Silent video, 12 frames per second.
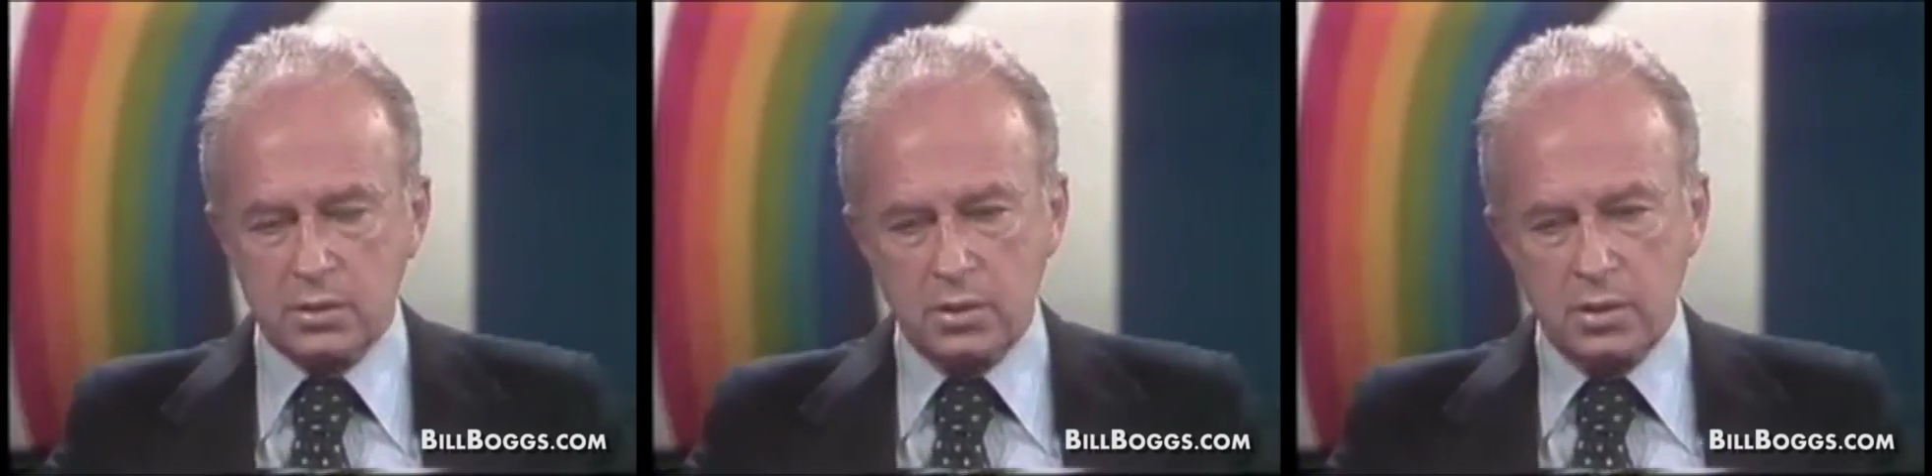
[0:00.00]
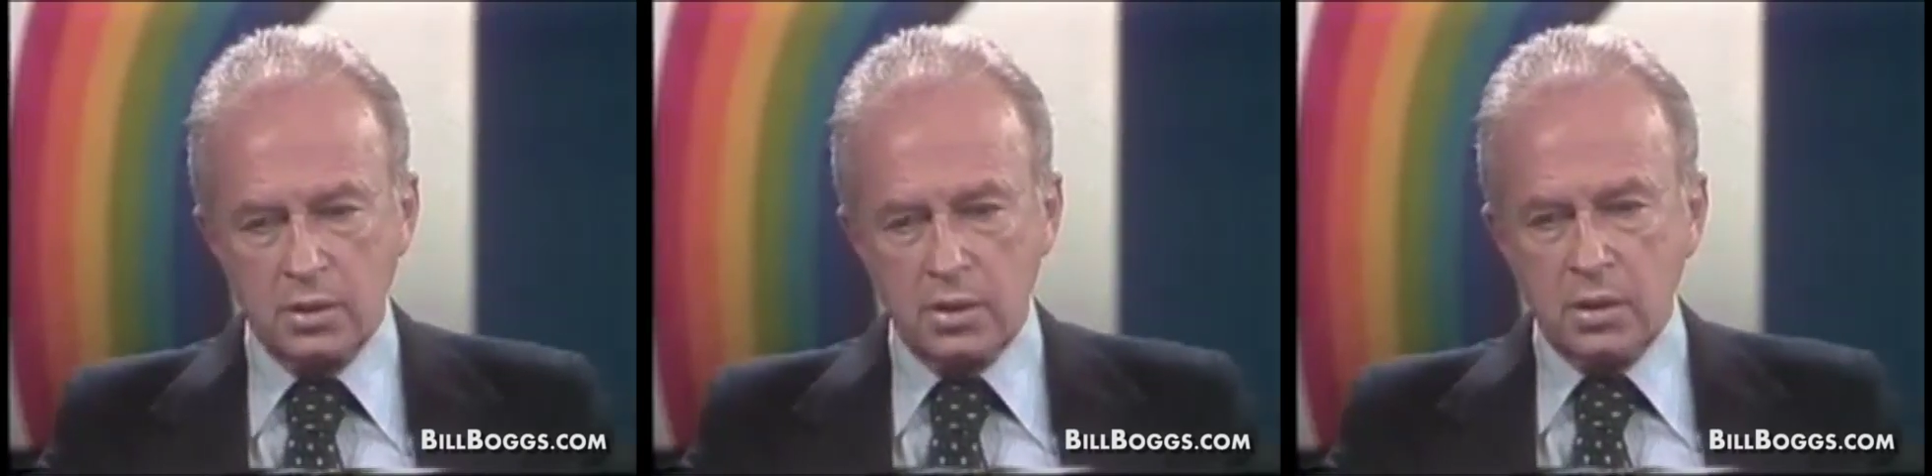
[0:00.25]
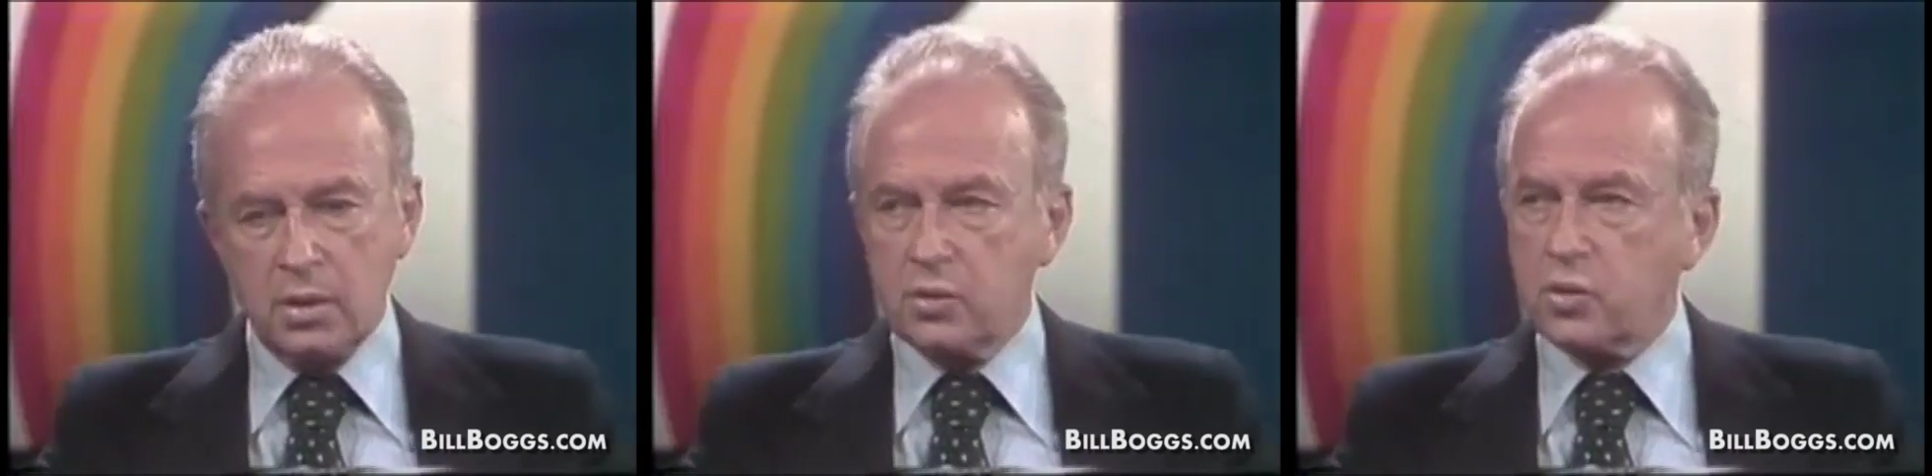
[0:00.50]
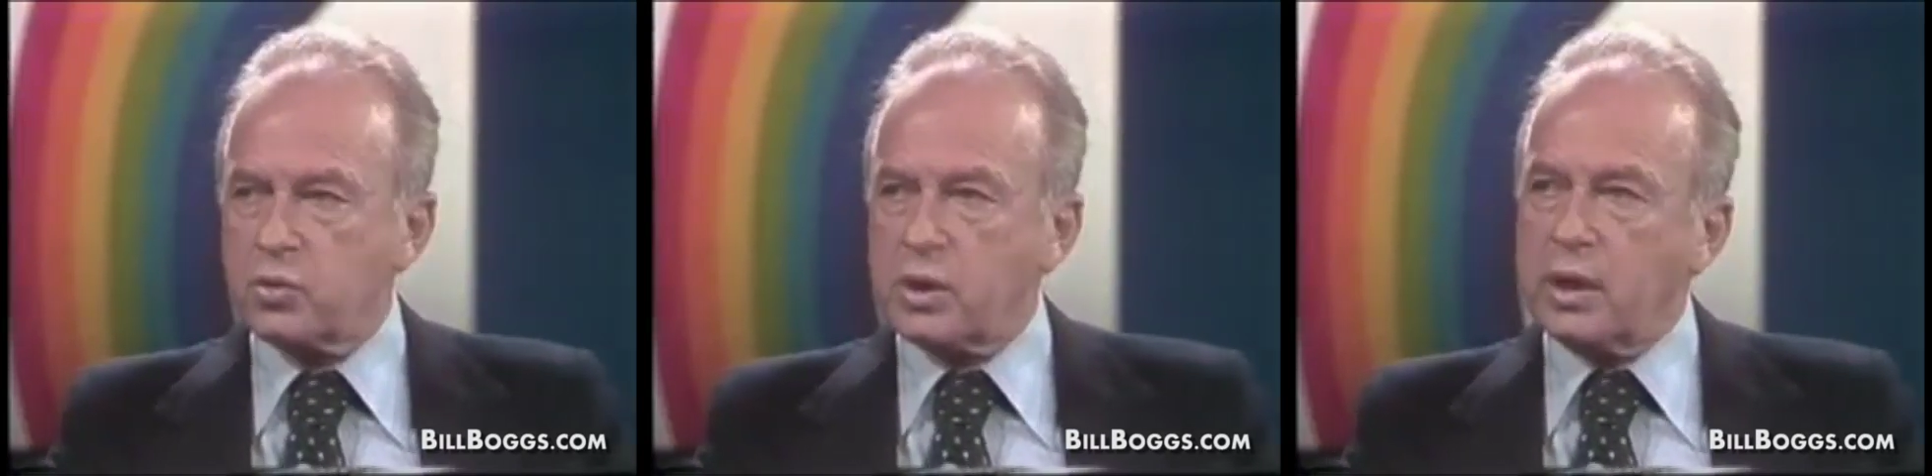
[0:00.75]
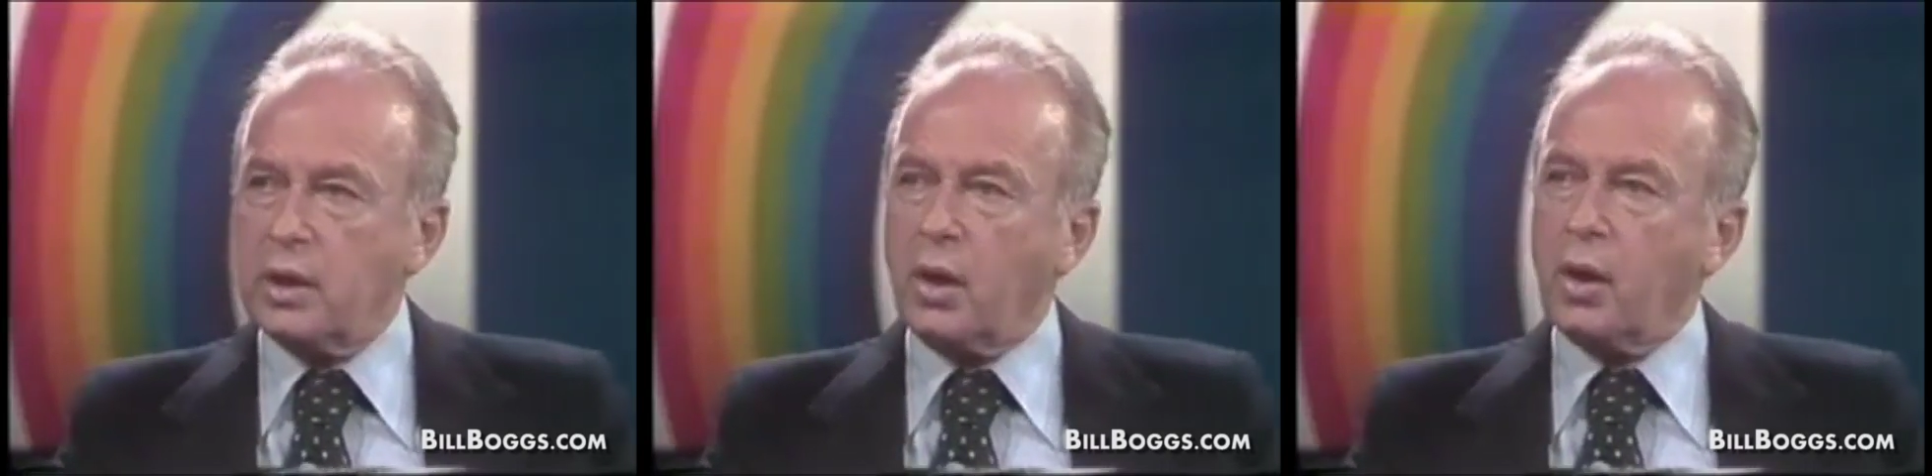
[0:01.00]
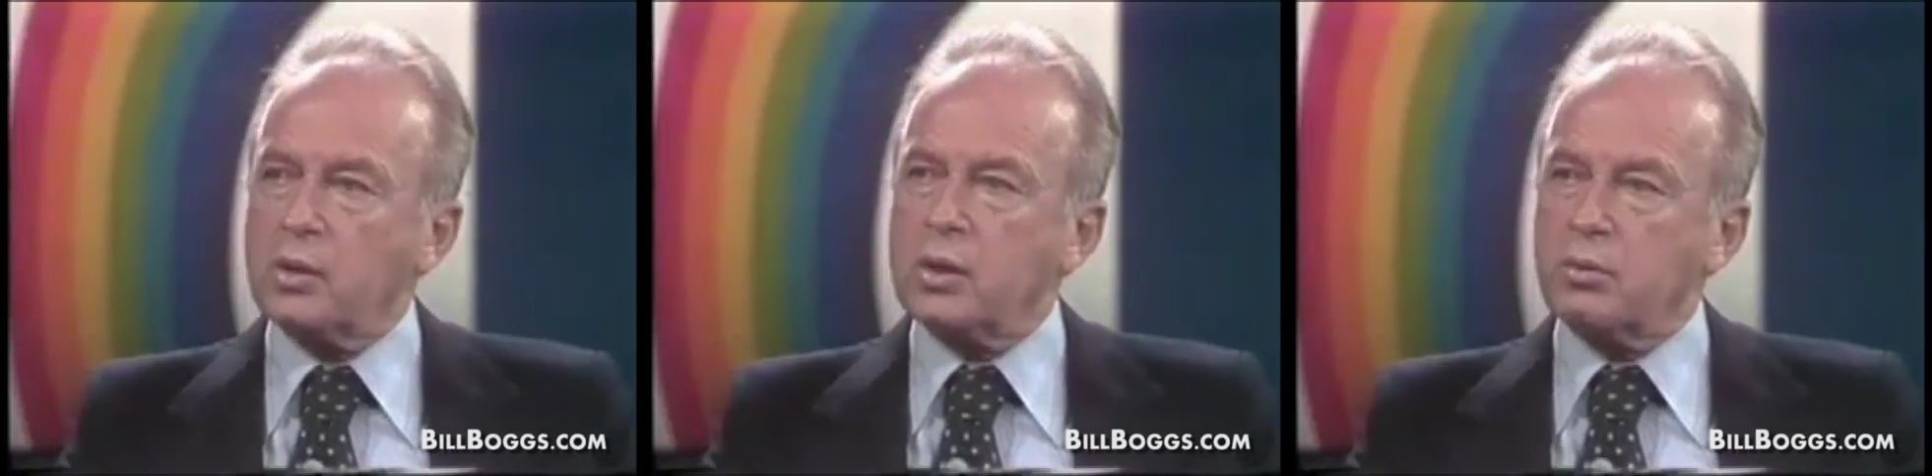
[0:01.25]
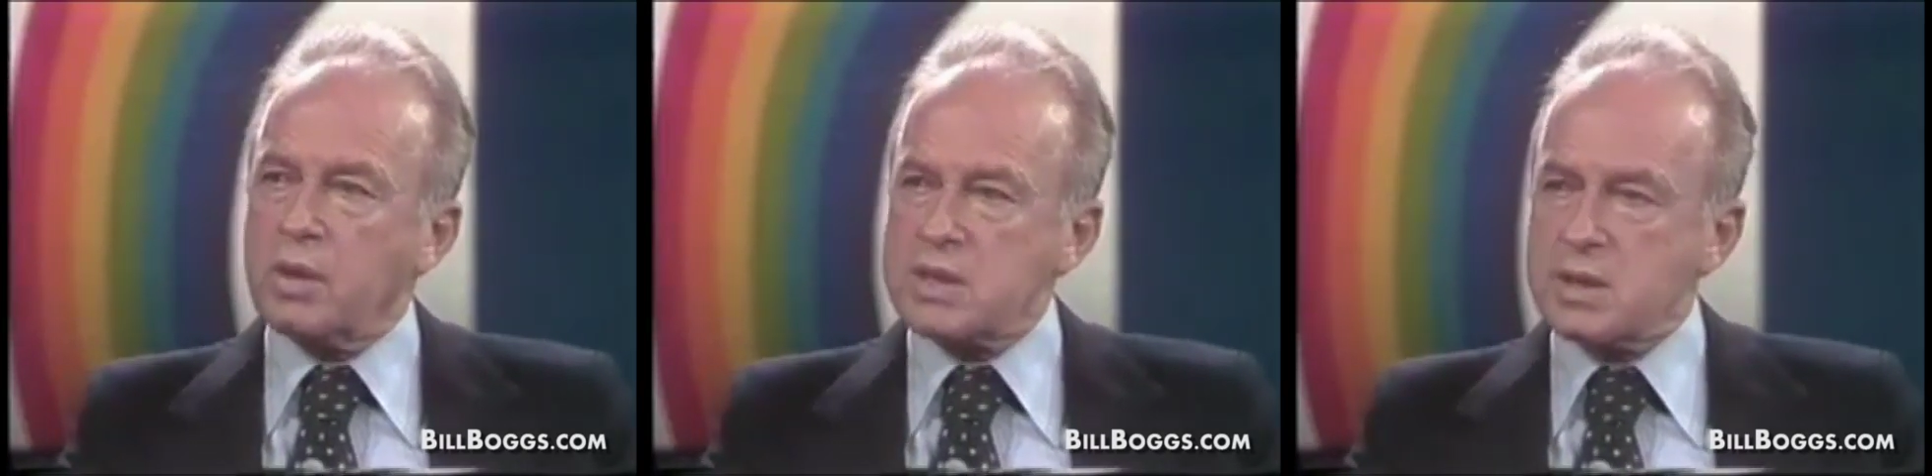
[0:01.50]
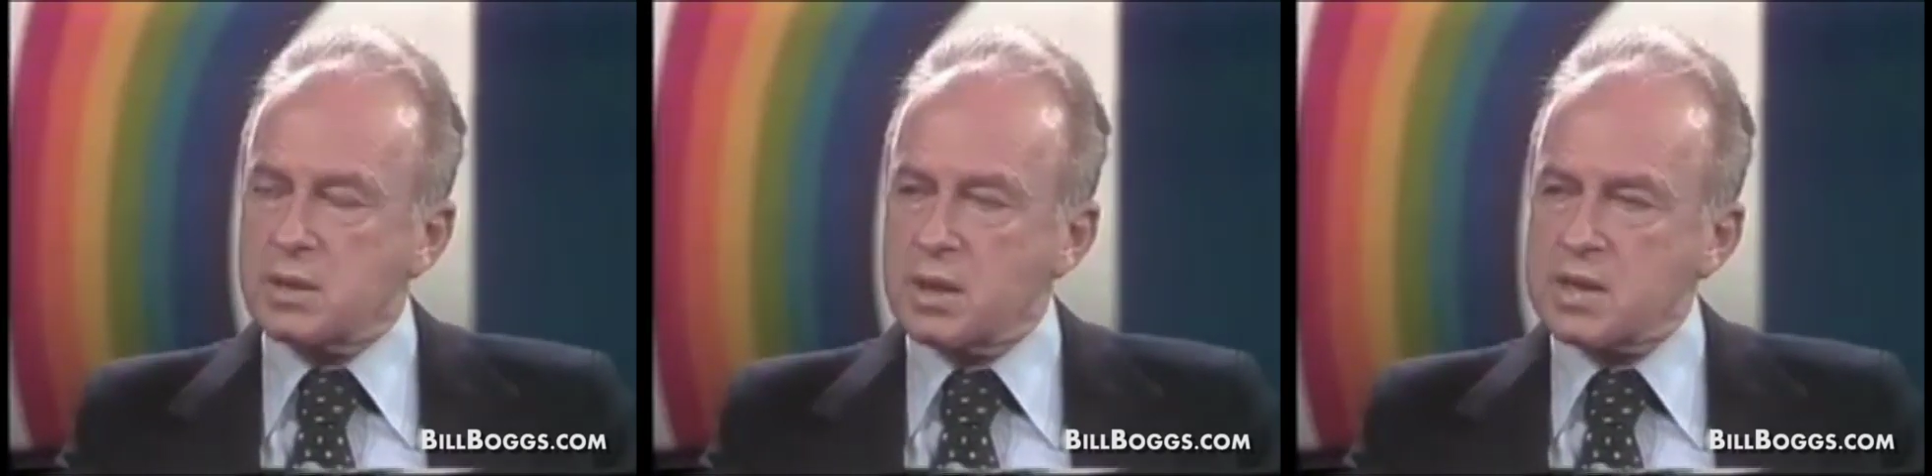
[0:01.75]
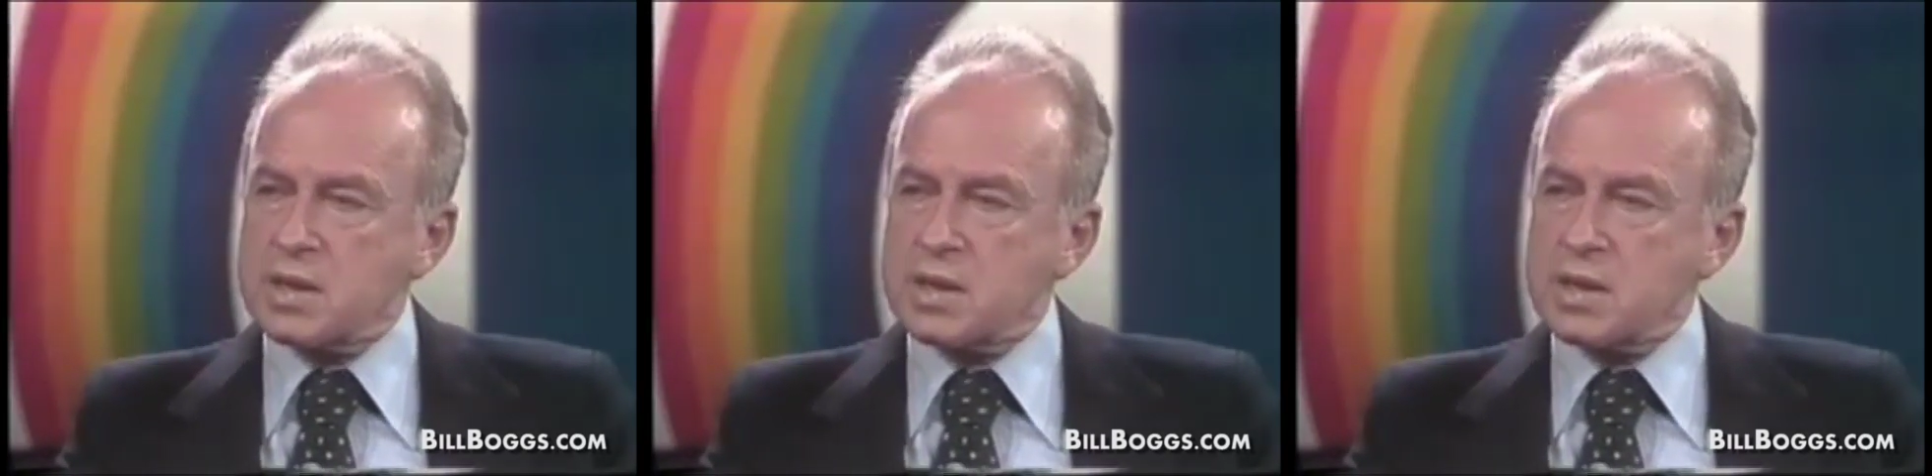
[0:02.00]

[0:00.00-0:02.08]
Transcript: of after 1948.